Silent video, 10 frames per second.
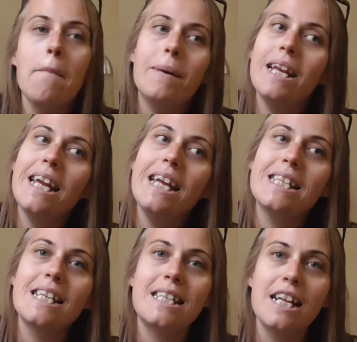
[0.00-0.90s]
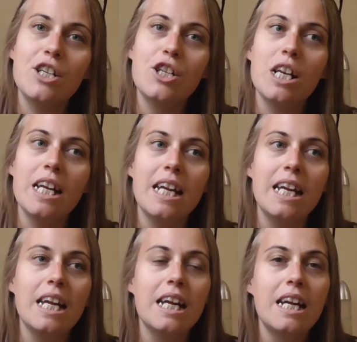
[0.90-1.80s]
but it is
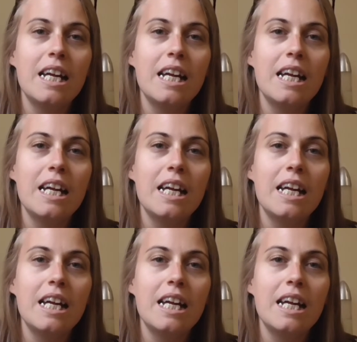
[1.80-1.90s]
essentially